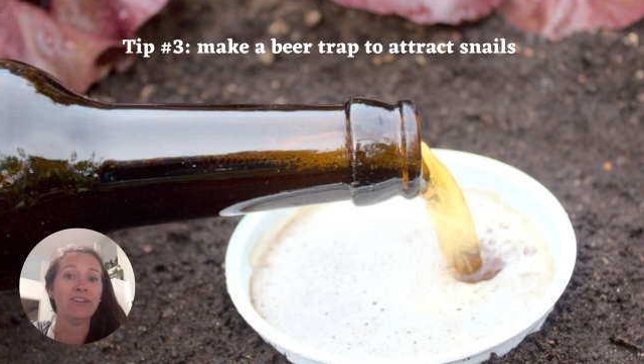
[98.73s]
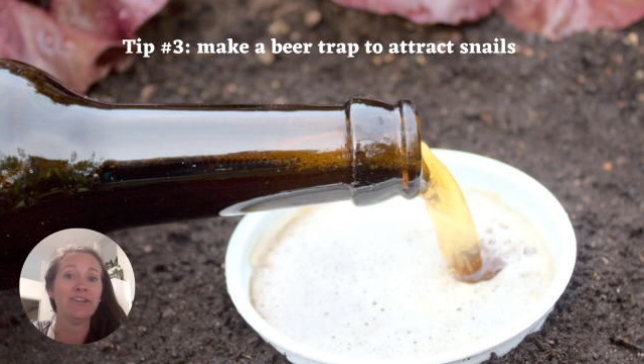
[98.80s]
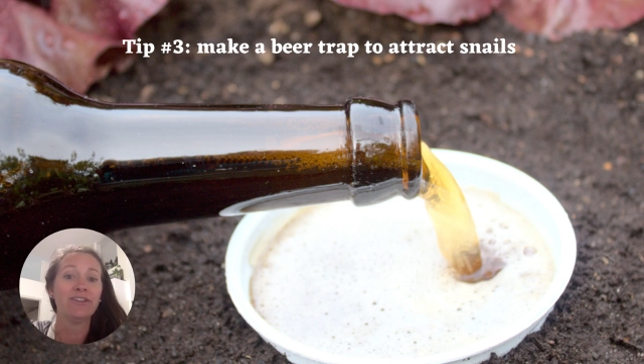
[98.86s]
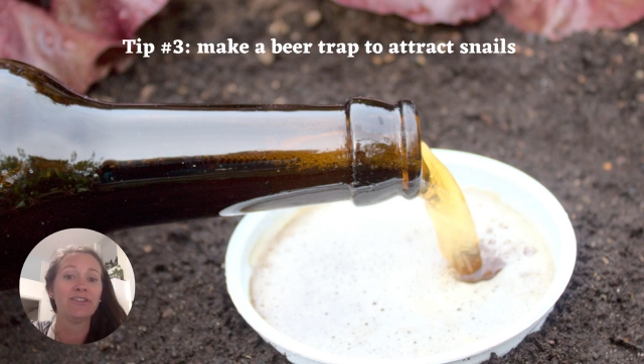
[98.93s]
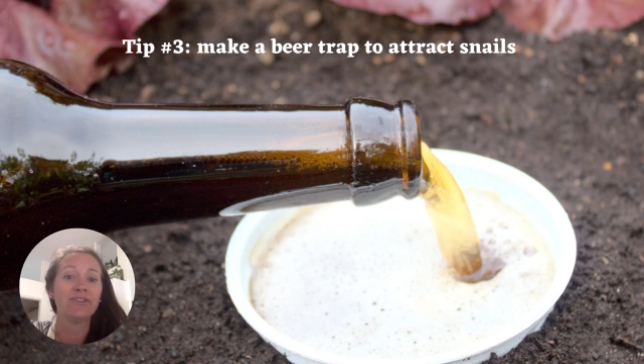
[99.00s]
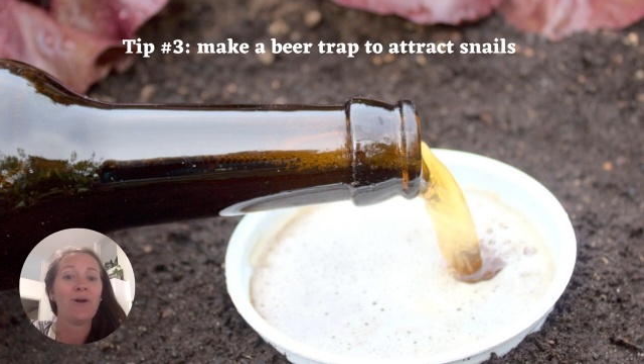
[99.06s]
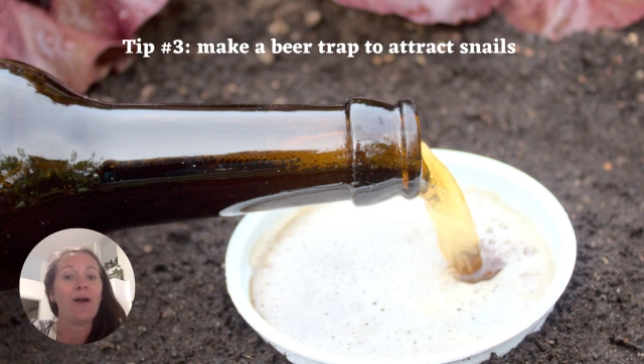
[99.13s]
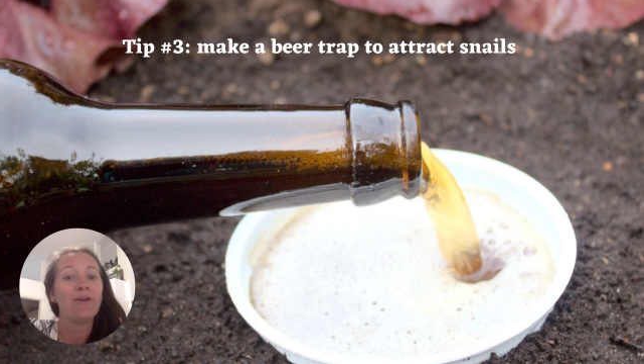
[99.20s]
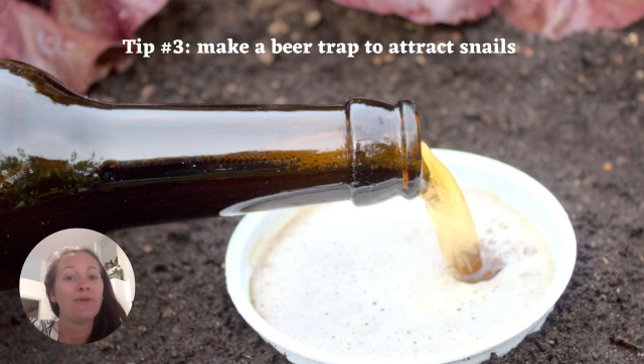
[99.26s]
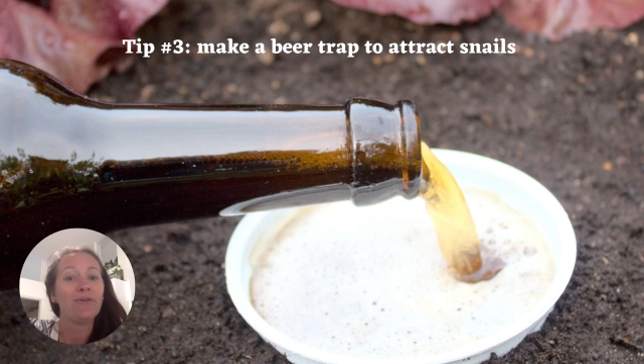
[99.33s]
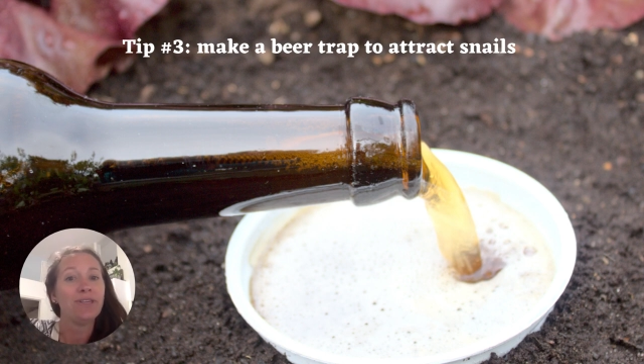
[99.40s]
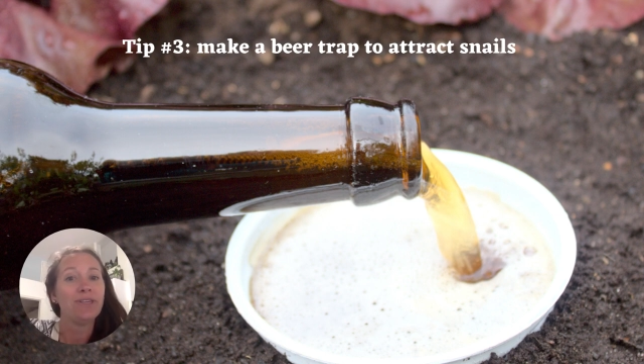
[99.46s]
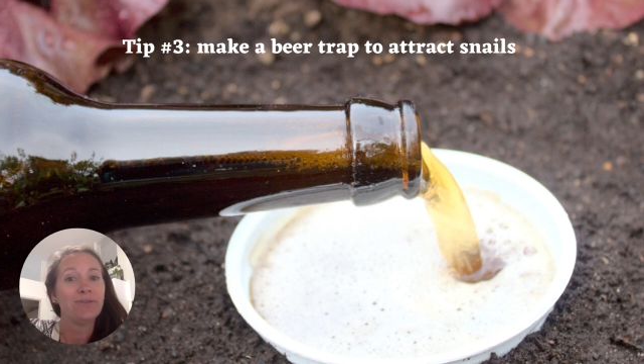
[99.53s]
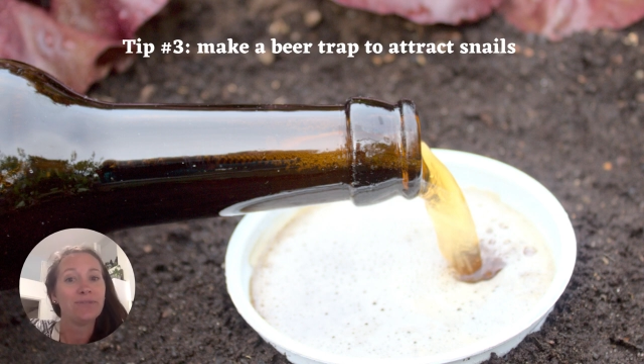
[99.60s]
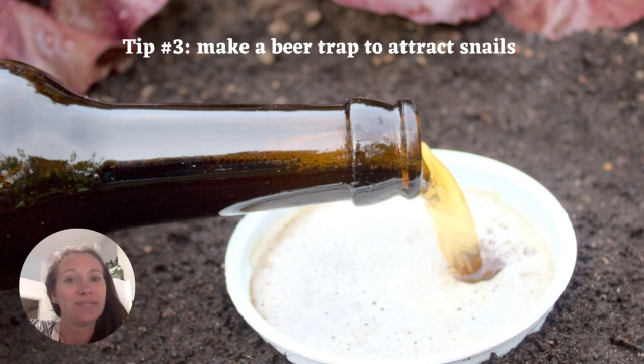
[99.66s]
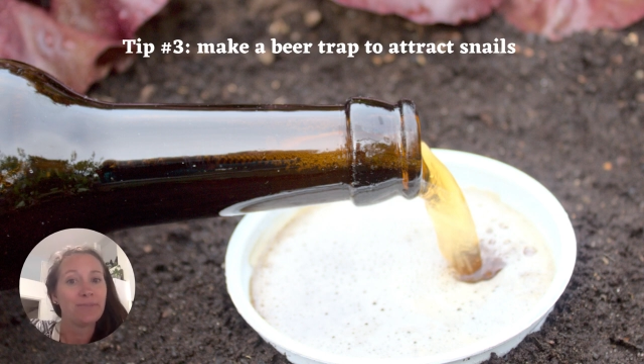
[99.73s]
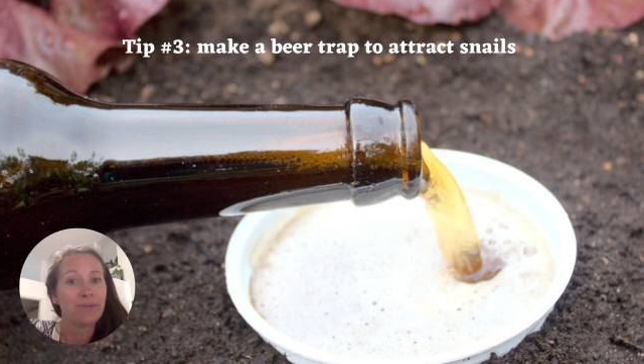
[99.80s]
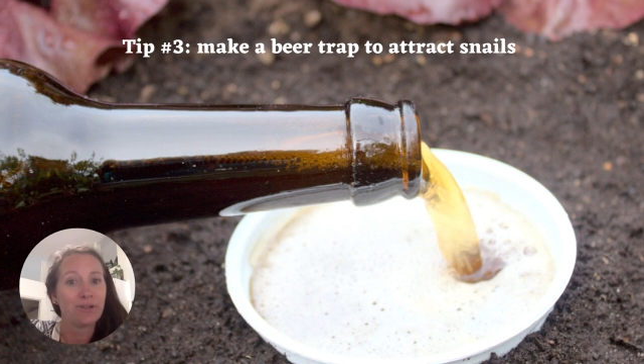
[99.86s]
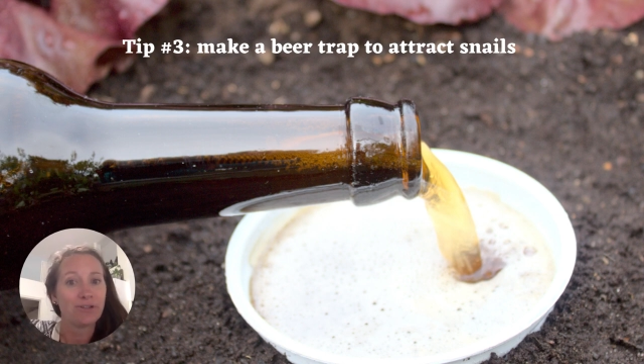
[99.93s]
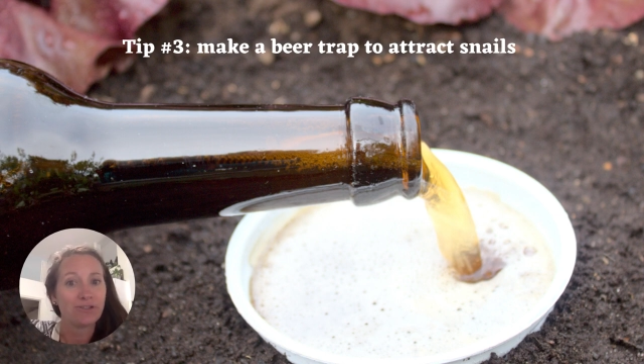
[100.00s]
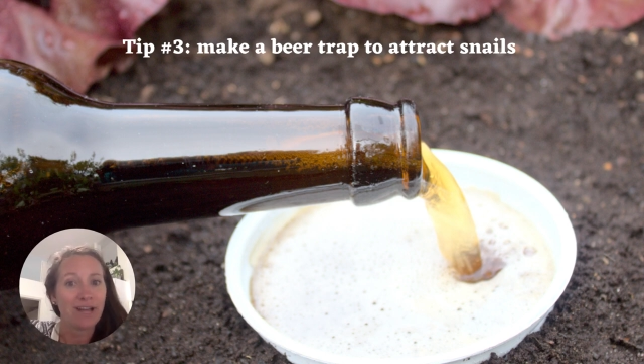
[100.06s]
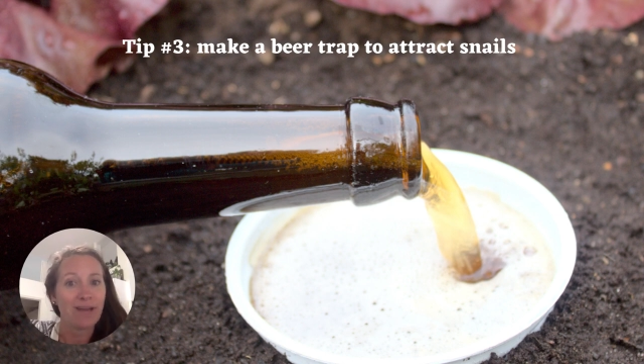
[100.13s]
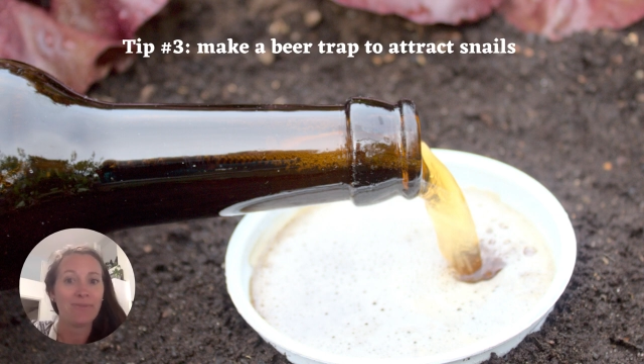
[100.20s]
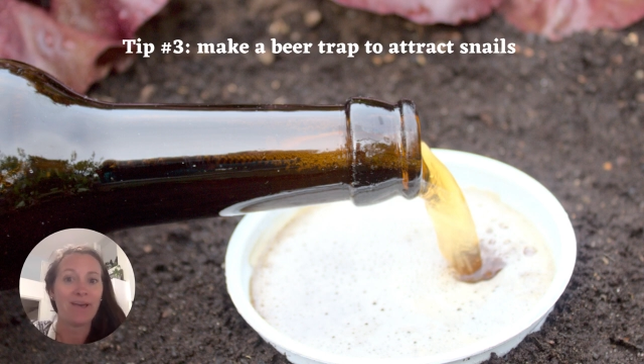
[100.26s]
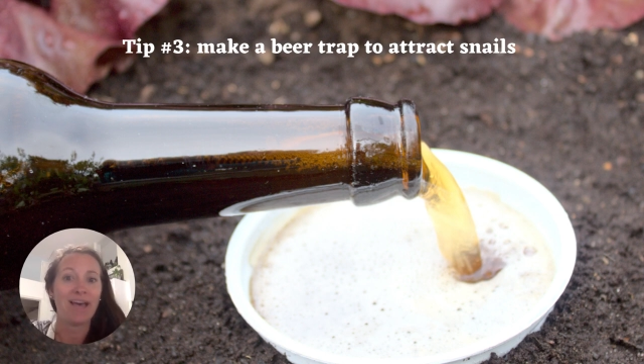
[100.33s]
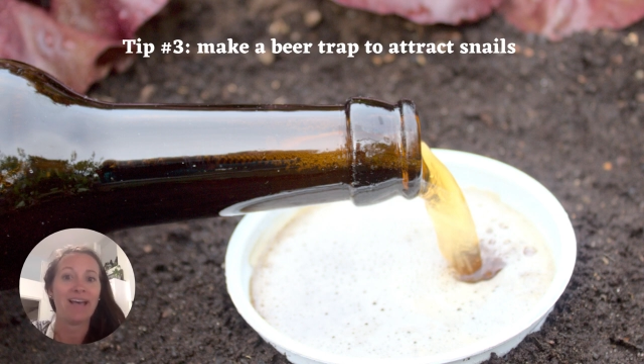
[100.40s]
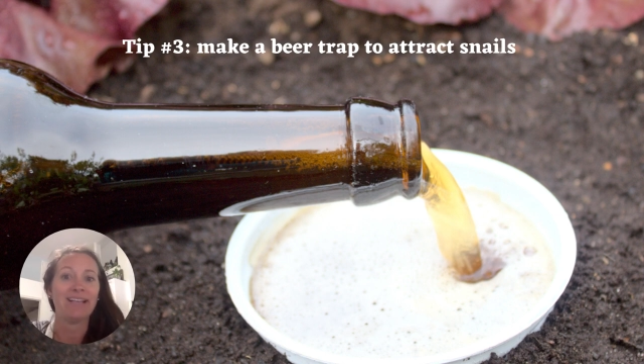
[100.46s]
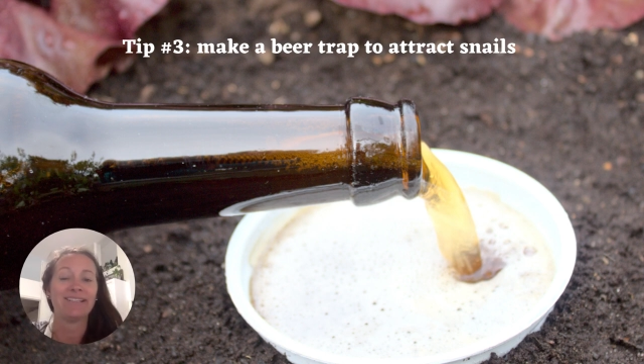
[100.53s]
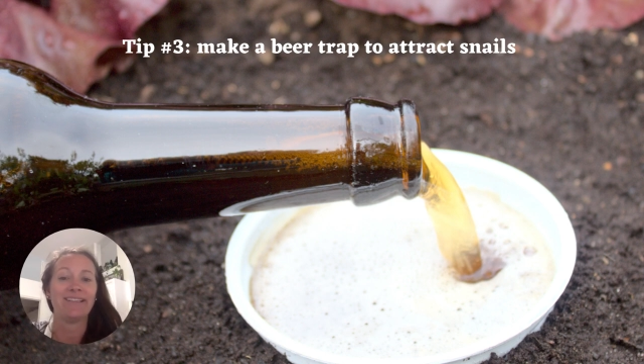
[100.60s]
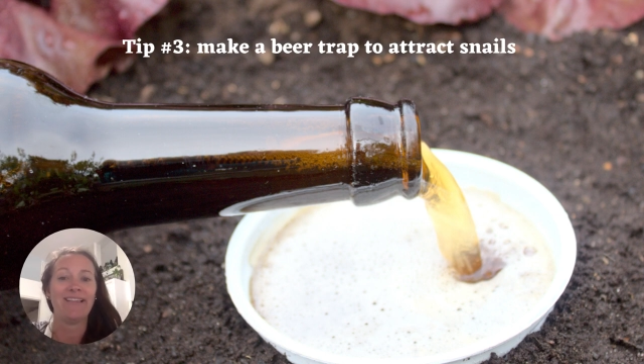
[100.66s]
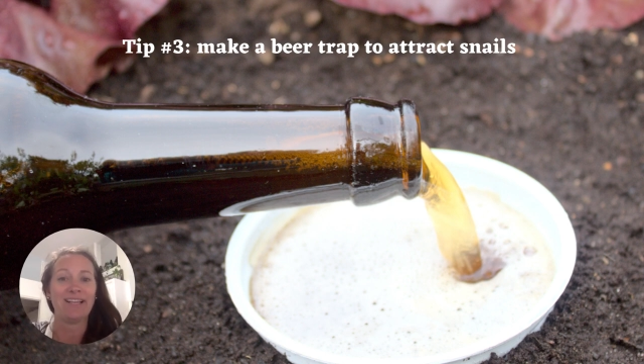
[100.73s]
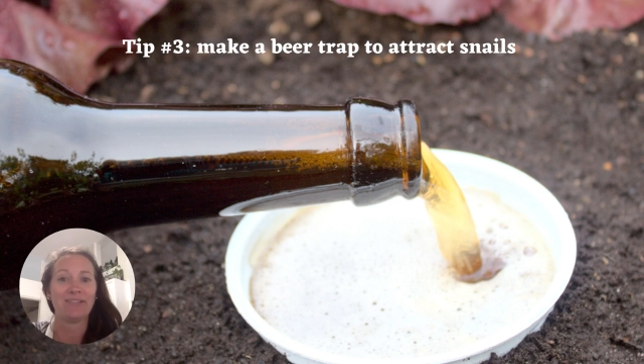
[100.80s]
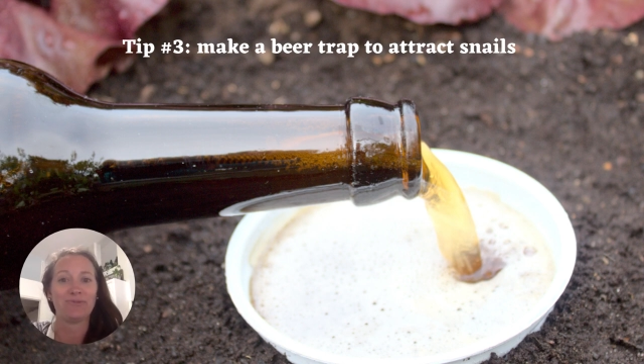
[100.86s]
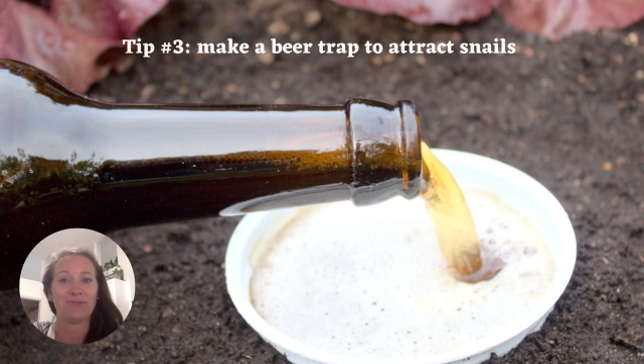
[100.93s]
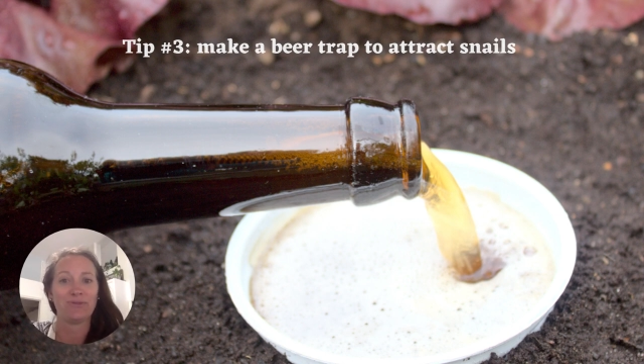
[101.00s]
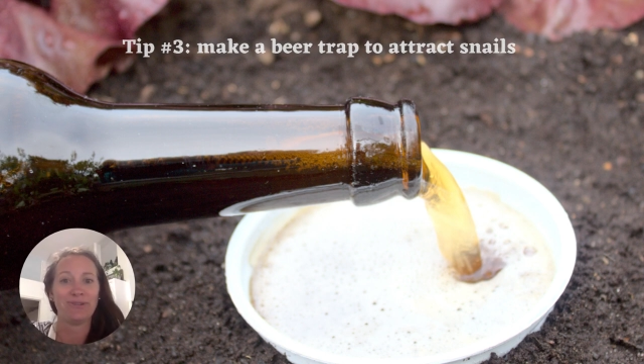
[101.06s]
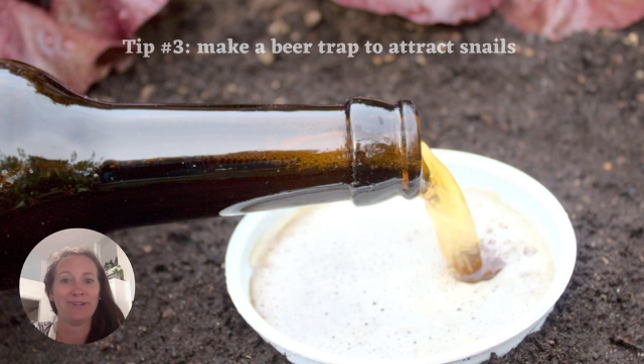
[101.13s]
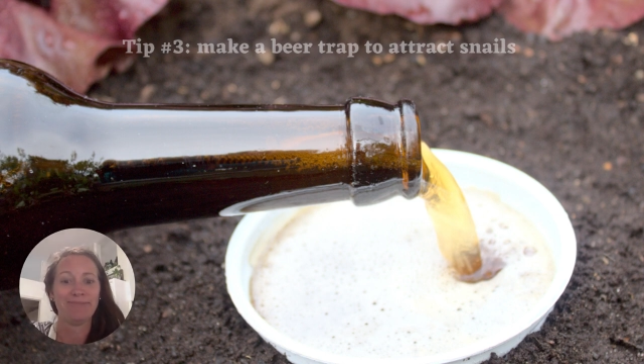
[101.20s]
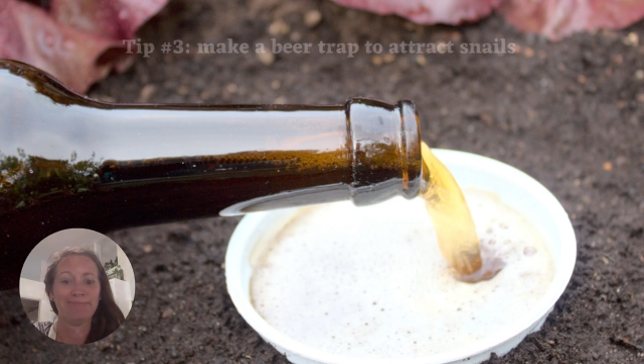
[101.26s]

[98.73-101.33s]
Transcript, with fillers: So I would only use the beer trap as a last resort.